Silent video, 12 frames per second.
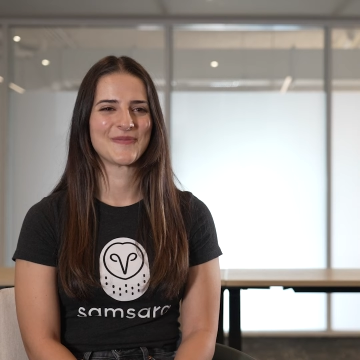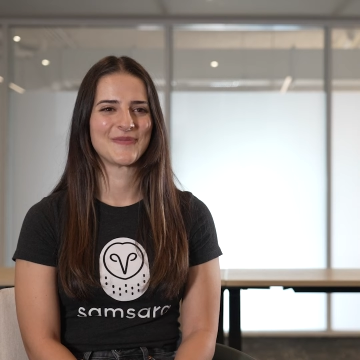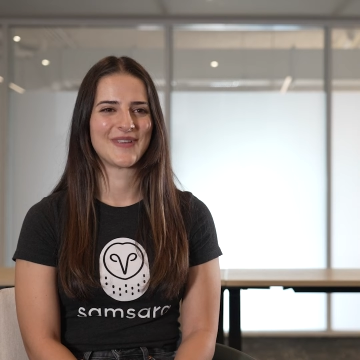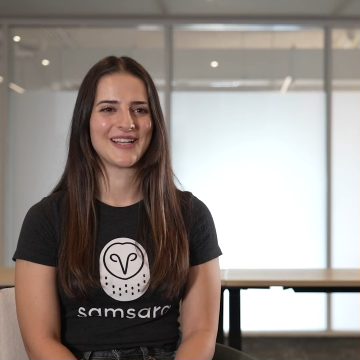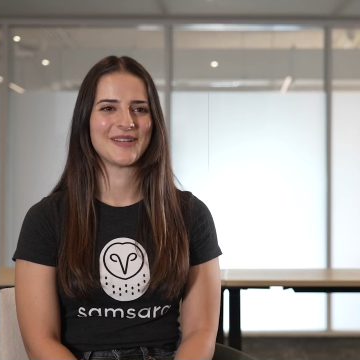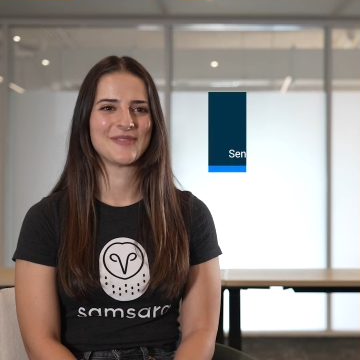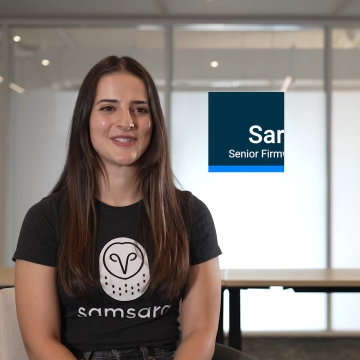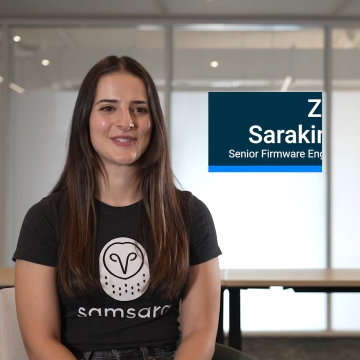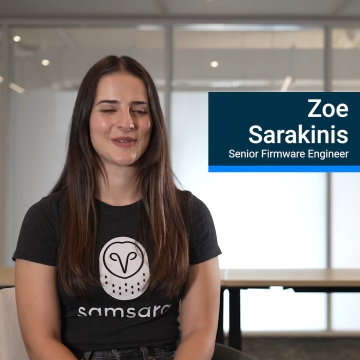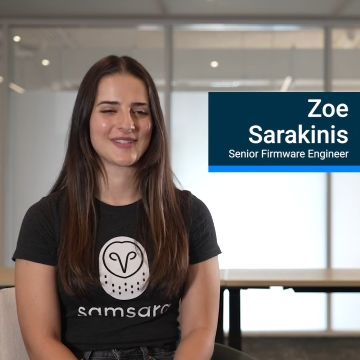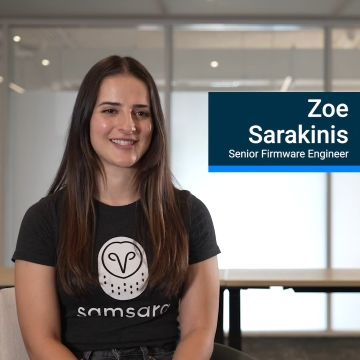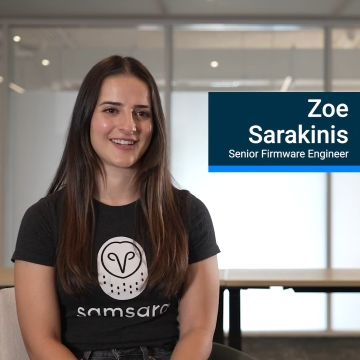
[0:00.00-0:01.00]
My name is
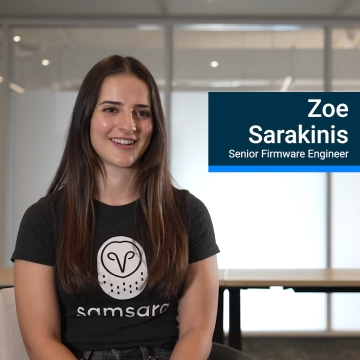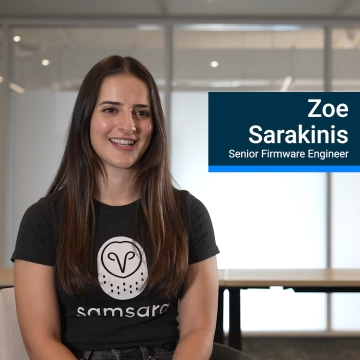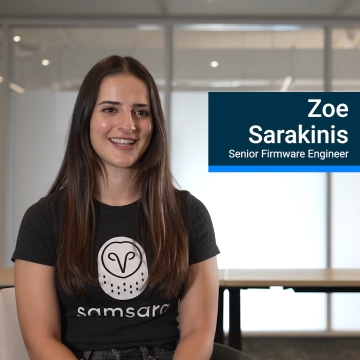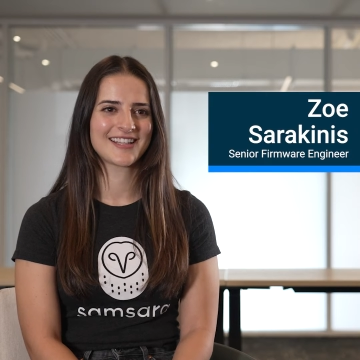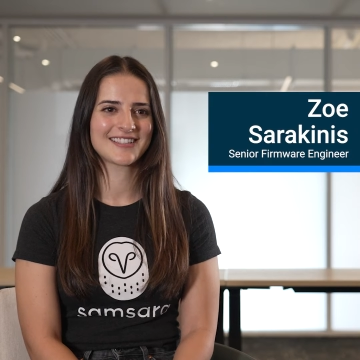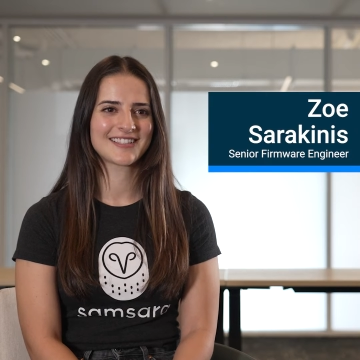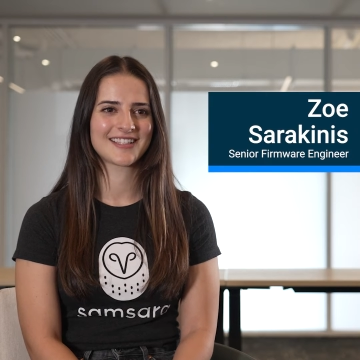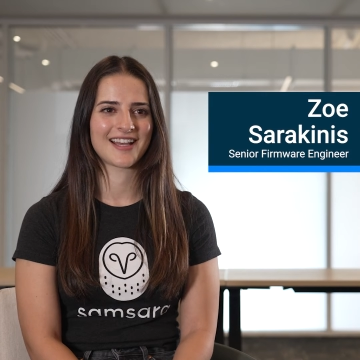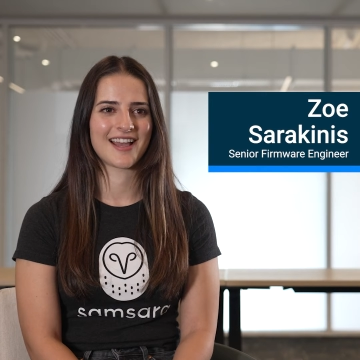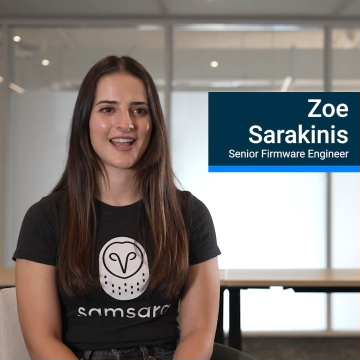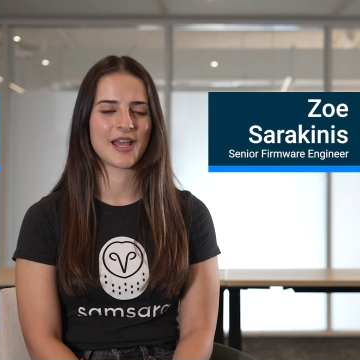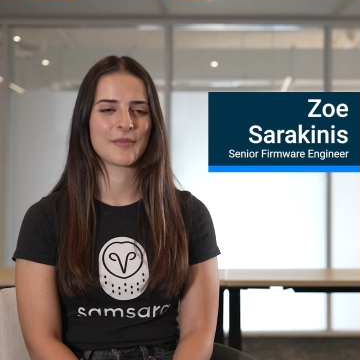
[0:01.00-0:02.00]
Zoe Sarakinis.
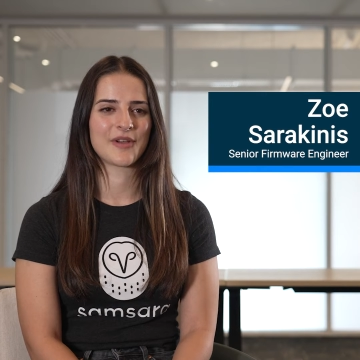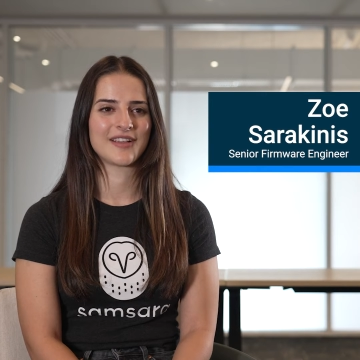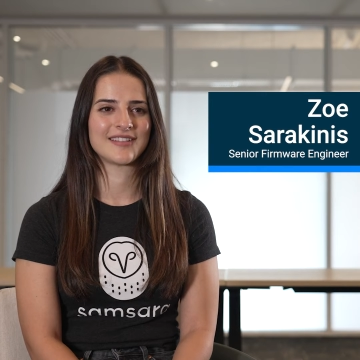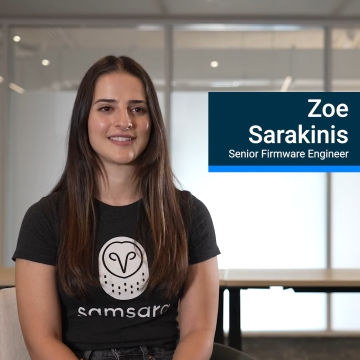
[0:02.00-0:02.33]
I am a